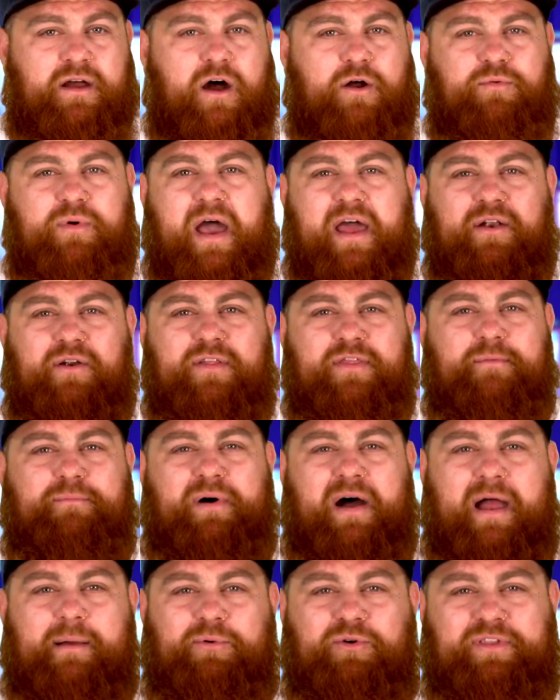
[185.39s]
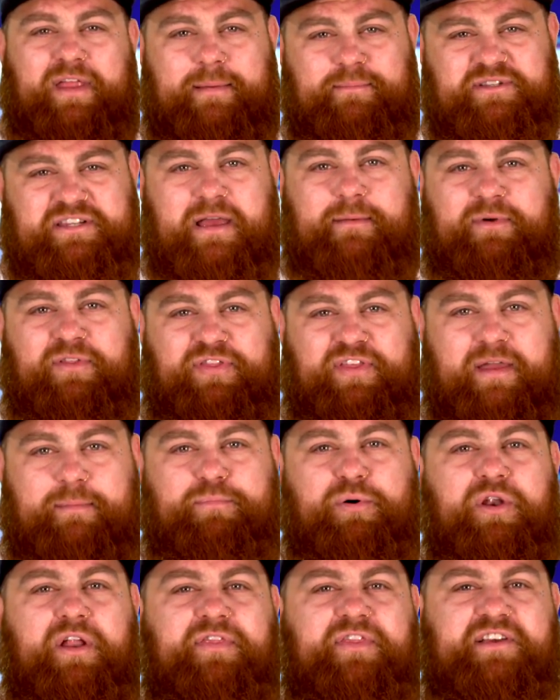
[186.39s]
A writer in the Bible named Timothy
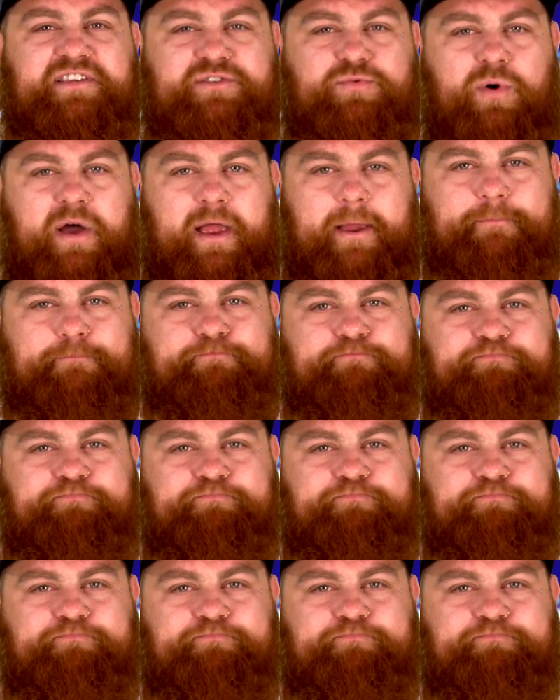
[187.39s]
put it this way: